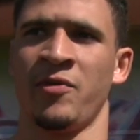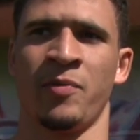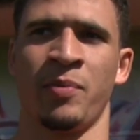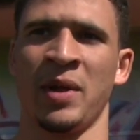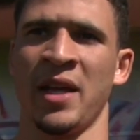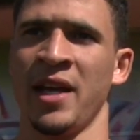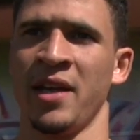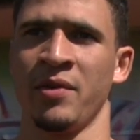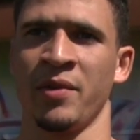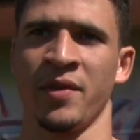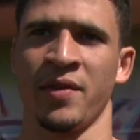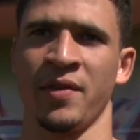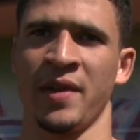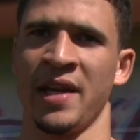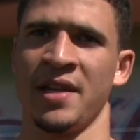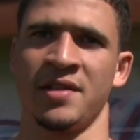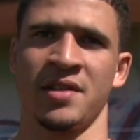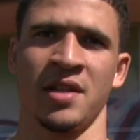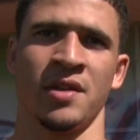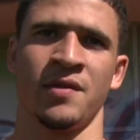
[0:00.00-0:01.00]
Played with
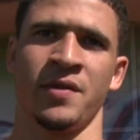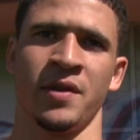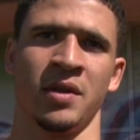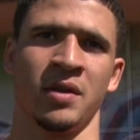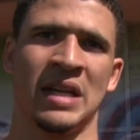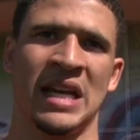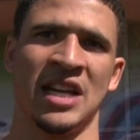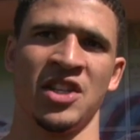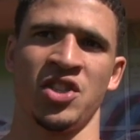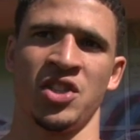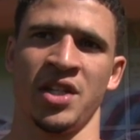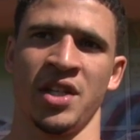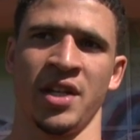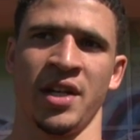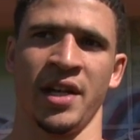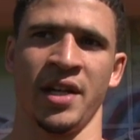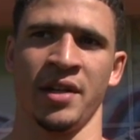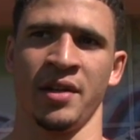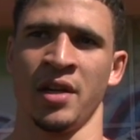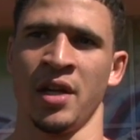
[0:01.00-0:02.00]
Nate Suffield last
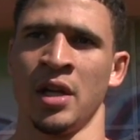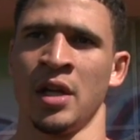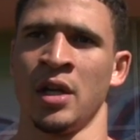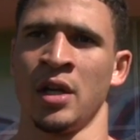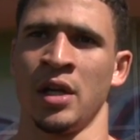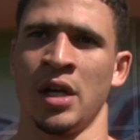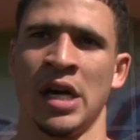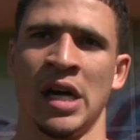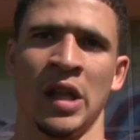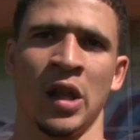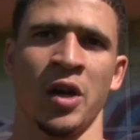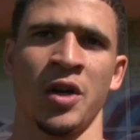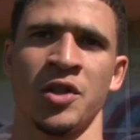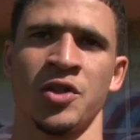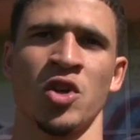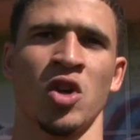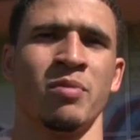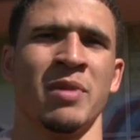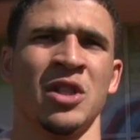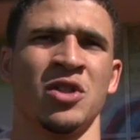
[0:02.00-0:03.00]
year and learned
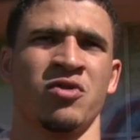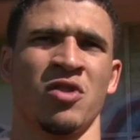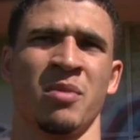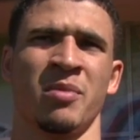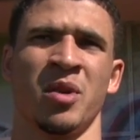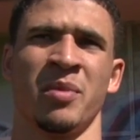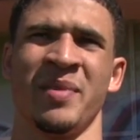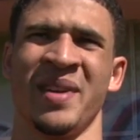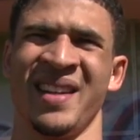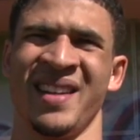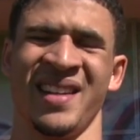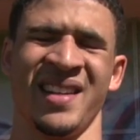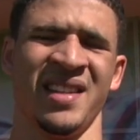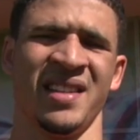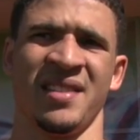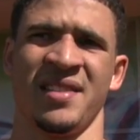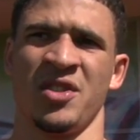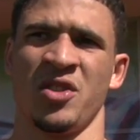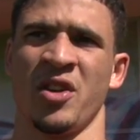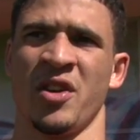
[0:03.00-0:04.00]
so much from him, and
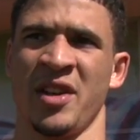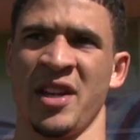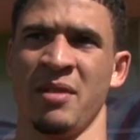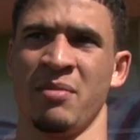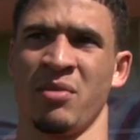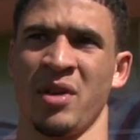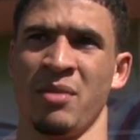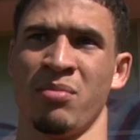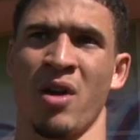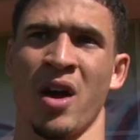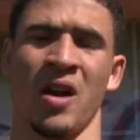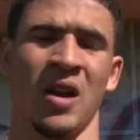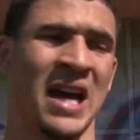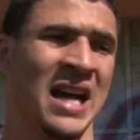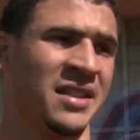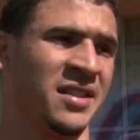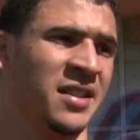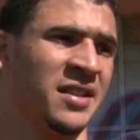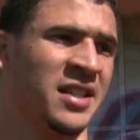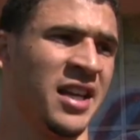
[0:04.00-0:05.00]
he brought a
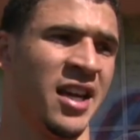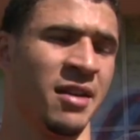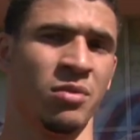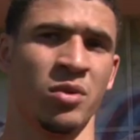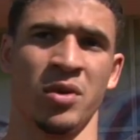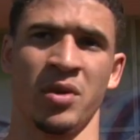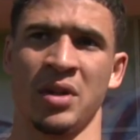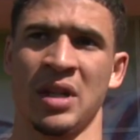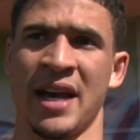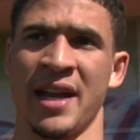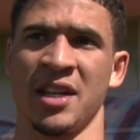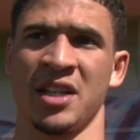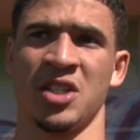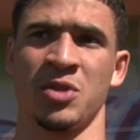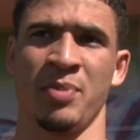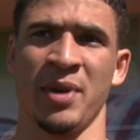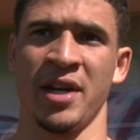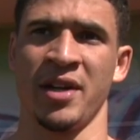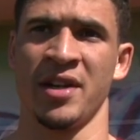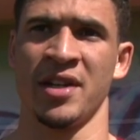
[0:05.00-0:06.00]
lot to the table, a lot of
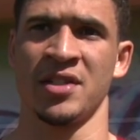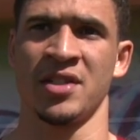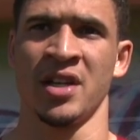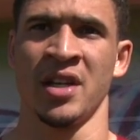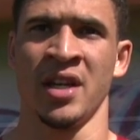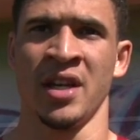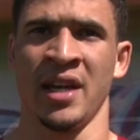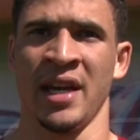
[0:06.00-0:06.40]
experience.